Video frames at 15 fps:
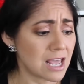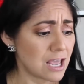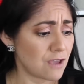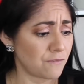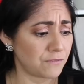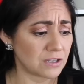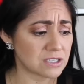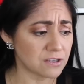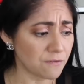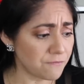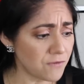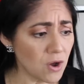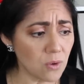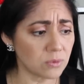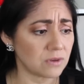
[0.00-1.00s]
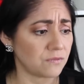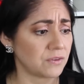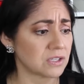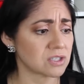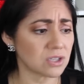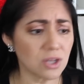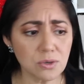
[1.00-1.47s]
If it's a phone, if
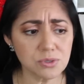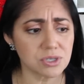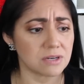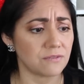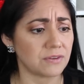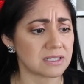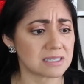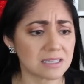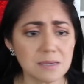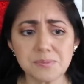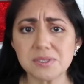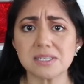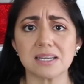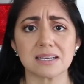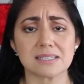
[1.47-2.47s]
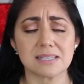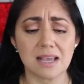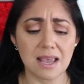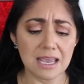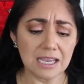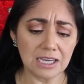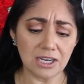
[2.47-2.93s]
it's lotion, if it's lipsticks,
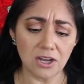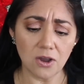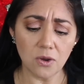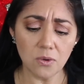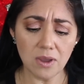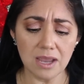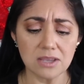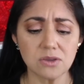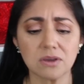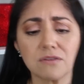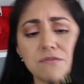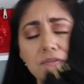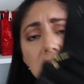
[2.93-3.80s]
you know, and you could